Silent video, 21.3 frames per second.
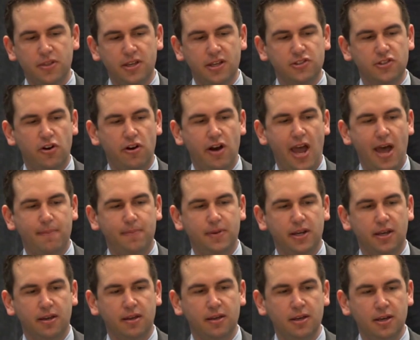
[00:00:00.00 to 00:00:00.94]
things that are
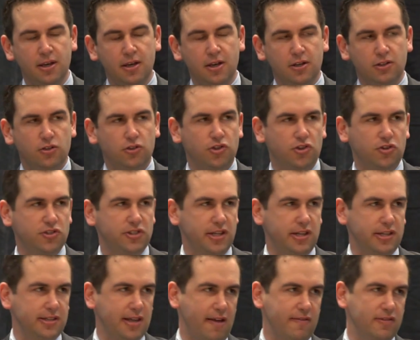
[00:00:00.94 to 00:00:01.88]
happening. So Jersey
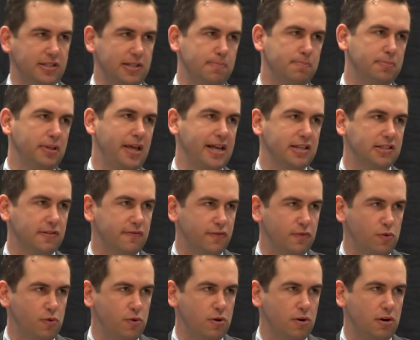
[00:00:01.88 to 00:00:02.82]
City is obviously blessed
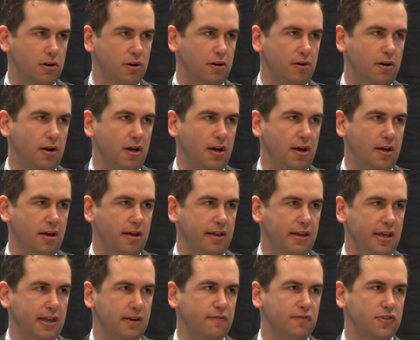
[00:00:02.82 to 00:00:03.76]
for
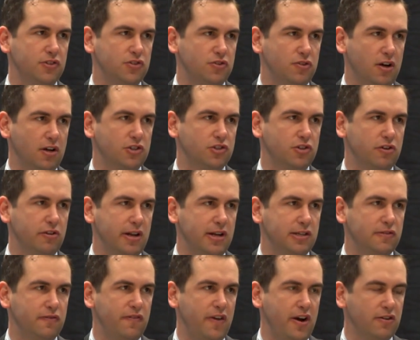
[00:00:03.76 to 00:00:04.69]
infrastructure that
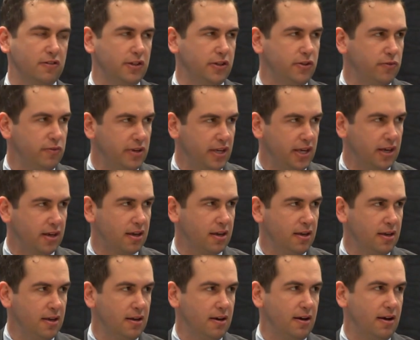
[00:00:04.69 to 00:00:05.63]
is fairly unique.
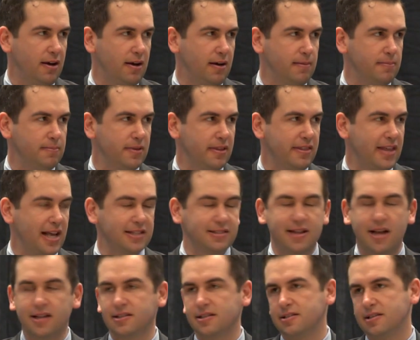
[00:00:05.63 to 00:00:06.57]
That's
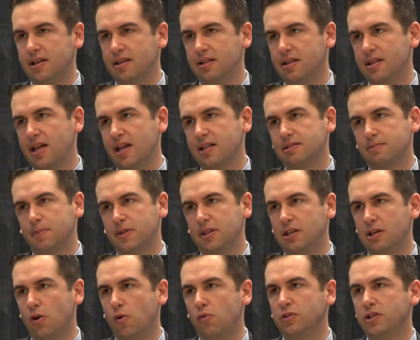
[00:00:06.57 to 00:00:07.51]
not to say that that's been
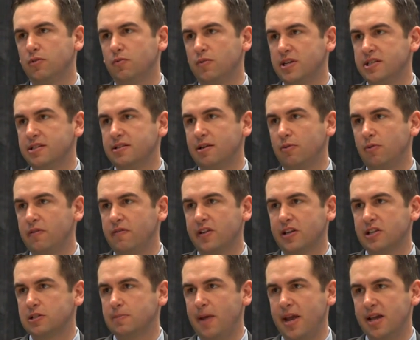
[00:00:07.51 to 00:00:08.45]
the only reason that we've
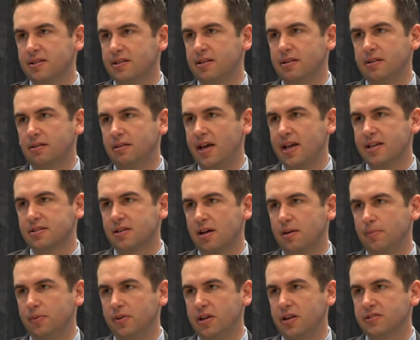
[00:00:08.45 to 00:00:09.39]
expanded in the last
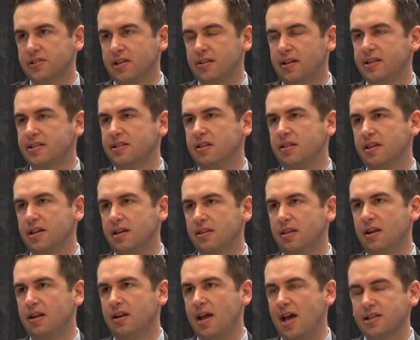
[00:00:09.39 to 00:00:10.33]
couple of years. I'd like to think
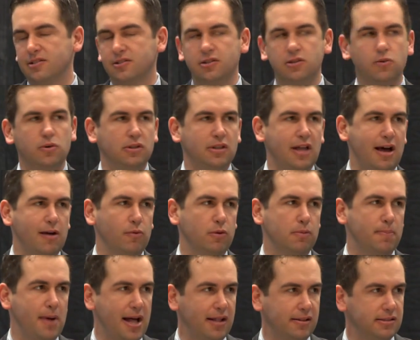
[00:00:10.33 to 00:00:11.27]
that it has to do a lot
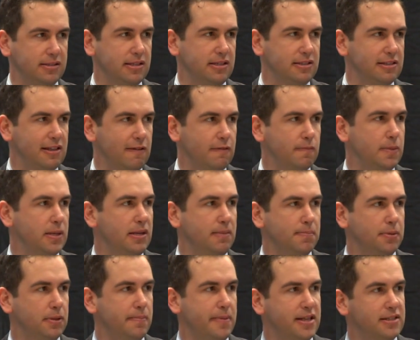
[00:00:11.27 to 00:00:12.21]
with policies that have been
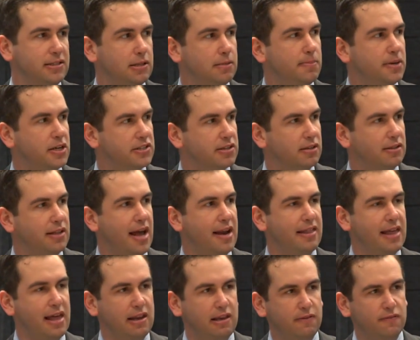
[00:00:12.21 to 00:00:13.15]
implemented, because a lot of
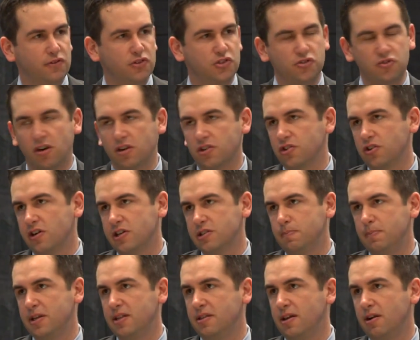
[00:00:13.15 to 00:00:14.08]
that infrastructure has
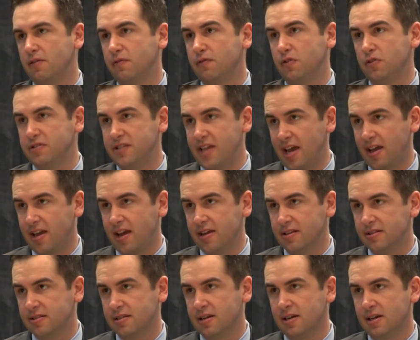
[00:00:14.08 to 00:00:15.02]
been there for
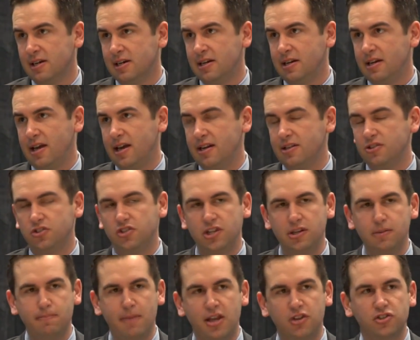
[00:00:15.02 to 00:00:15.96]
decades. And as
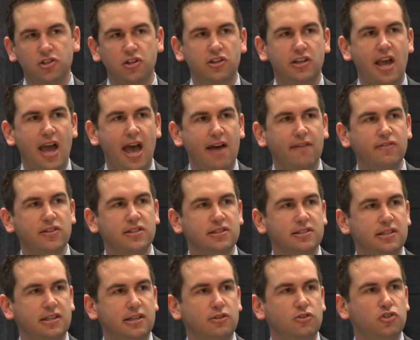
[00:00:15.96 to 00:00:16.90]
Jean mentioned, you haven't
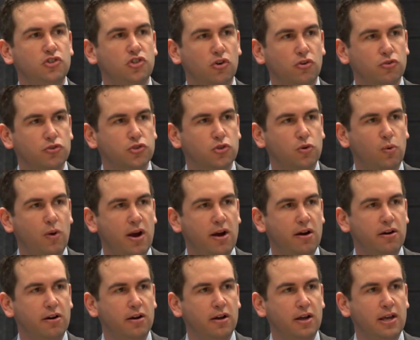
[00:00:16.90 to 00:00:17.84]
seen Journal
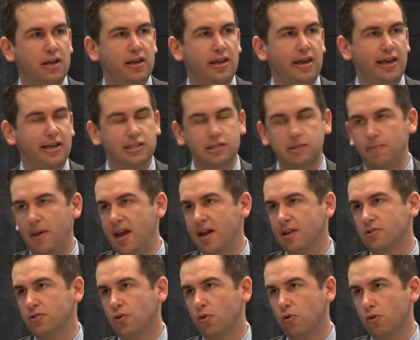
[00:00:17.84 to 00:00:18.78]
Square
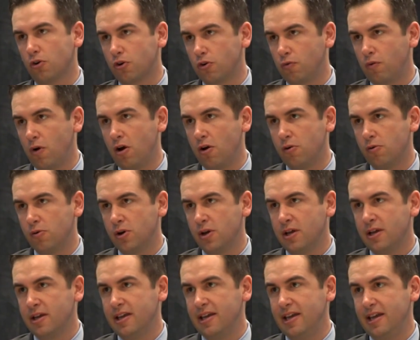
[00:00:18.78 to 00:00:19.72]
expand or grow
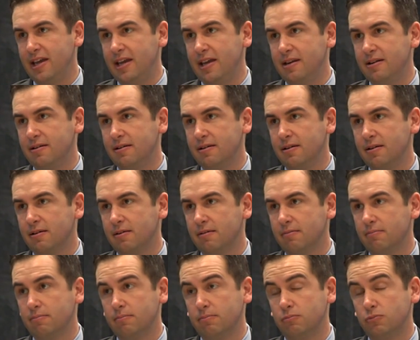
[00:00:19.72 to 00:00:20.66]
in
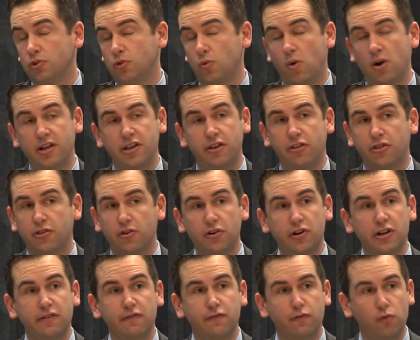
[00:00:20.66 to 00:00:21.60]
20,
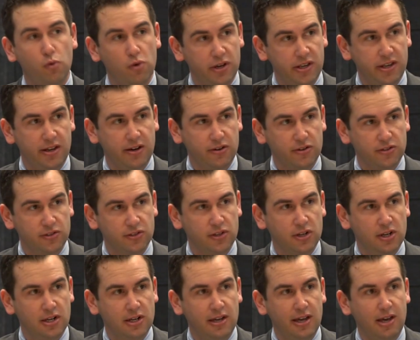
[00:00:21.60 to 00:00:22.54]
30, 40 years.
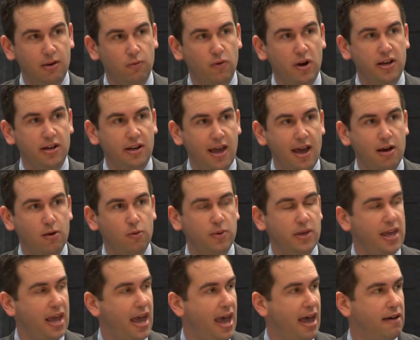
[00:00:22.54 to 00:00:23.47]
And right now
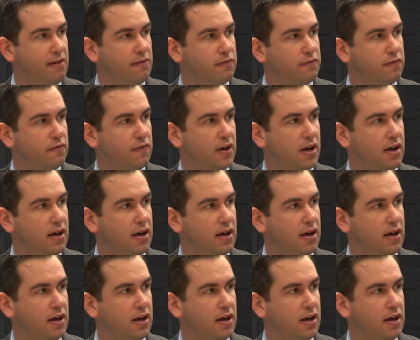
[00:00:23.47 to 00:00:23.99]
we have